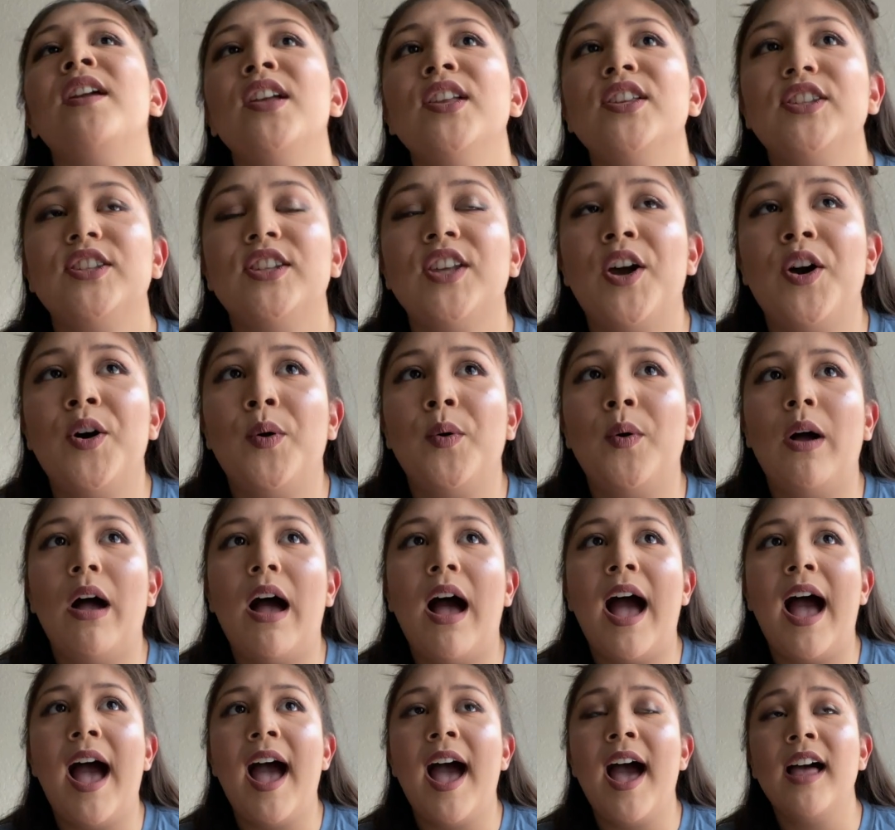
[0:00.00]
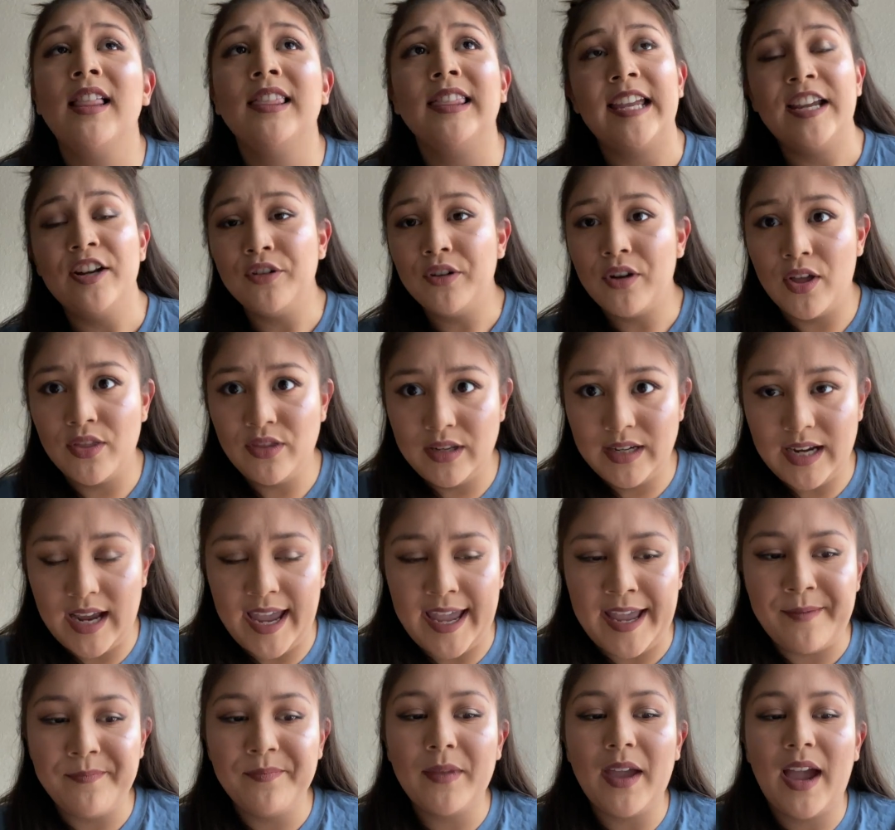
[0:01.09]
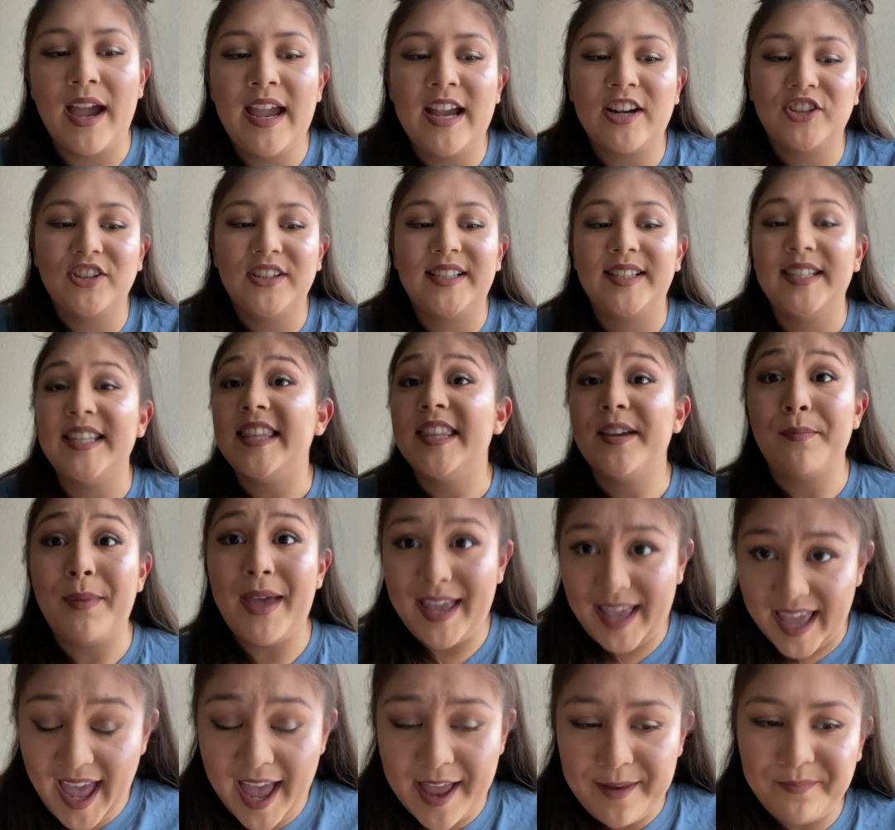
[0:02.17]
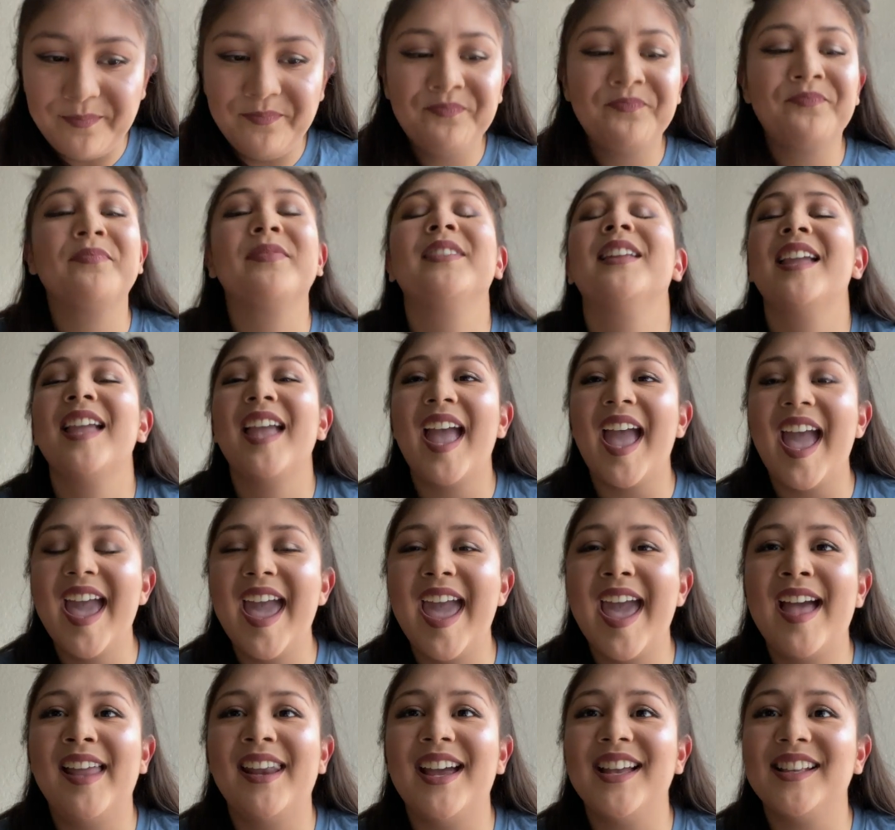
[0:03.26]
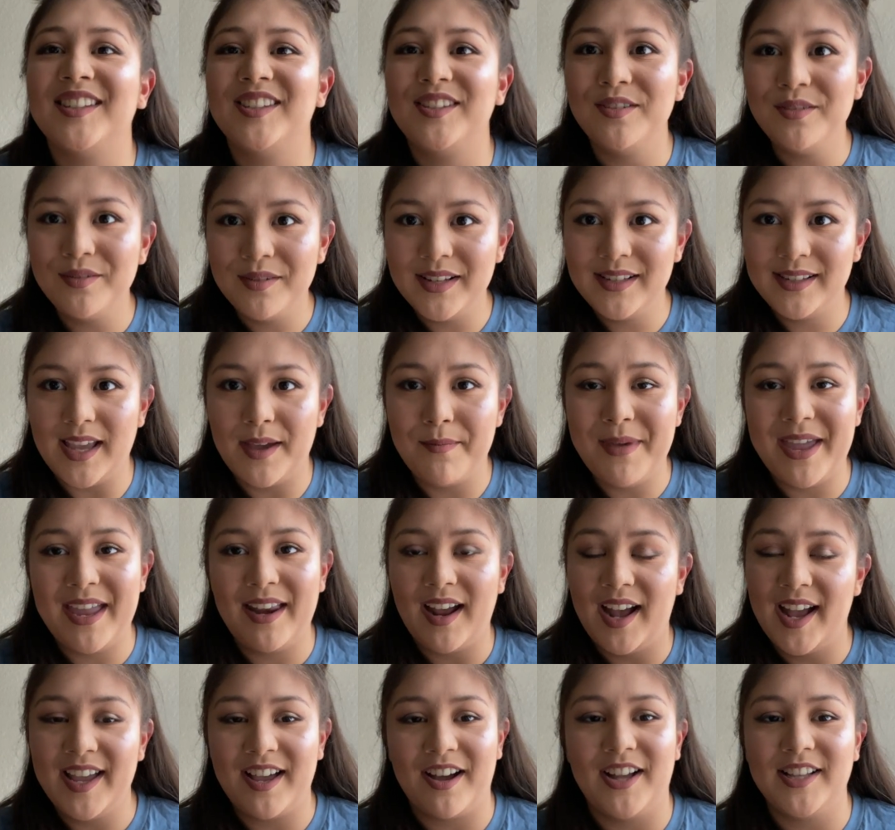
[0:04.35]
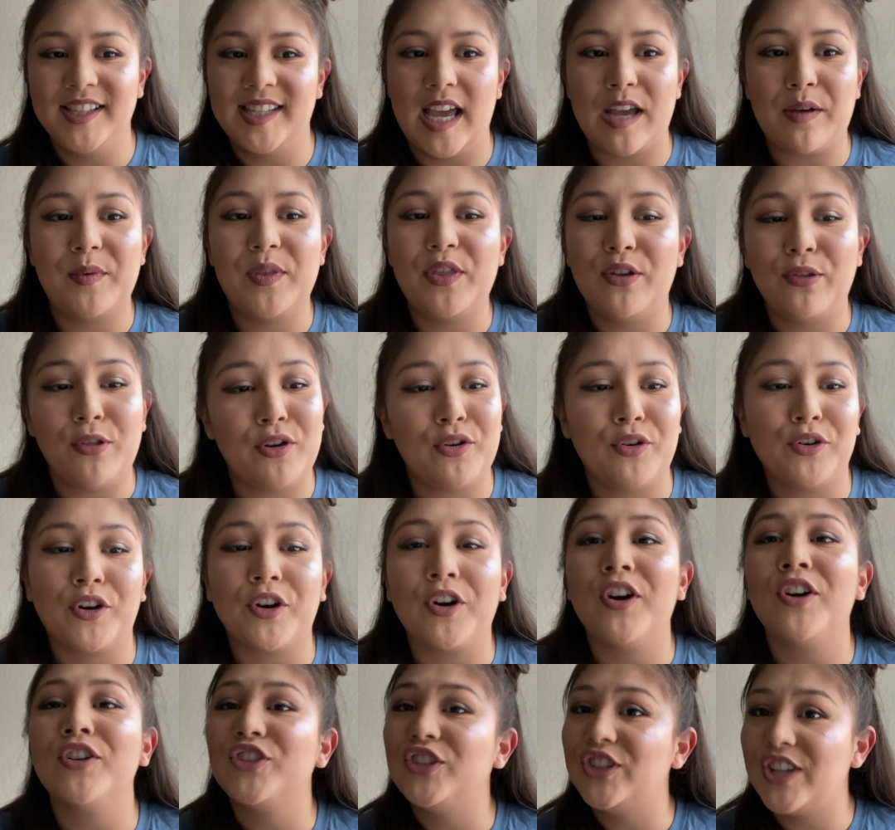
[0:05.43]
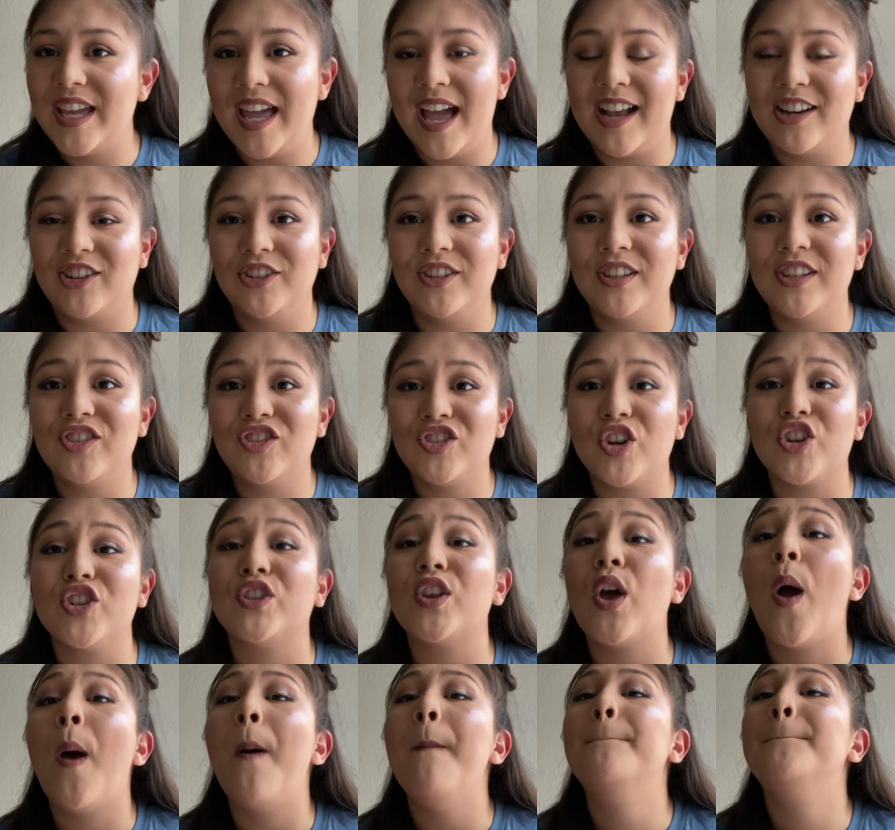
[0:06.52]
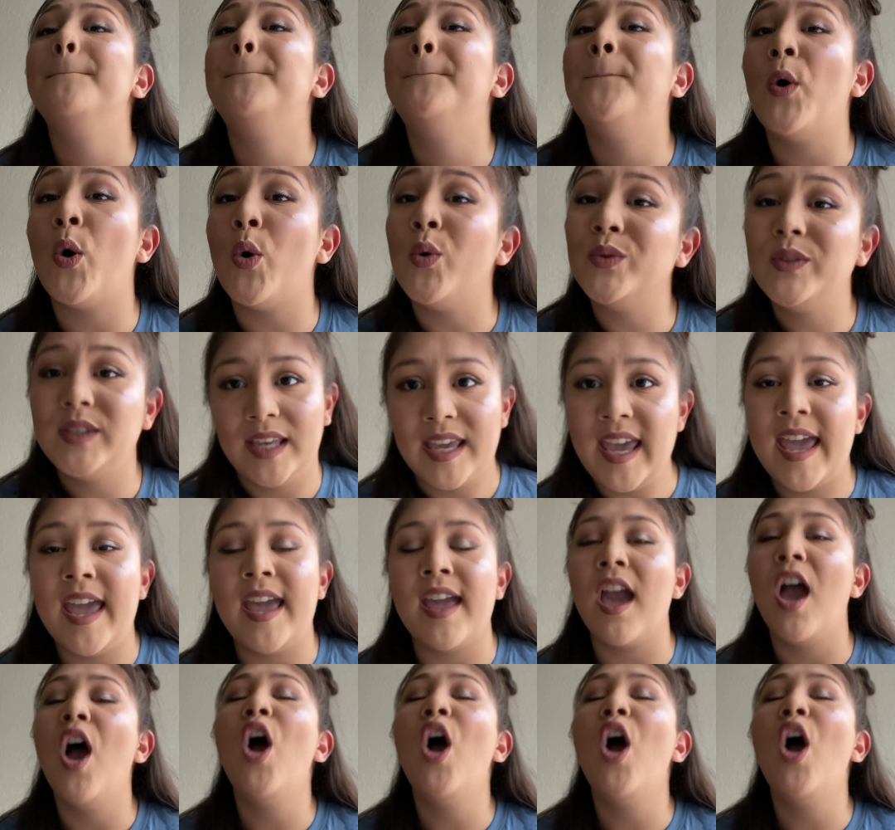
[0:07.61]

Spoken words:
So later on the night, I actually see them again. And as soon as I made eye contact with the little girl, she actually starts bolting,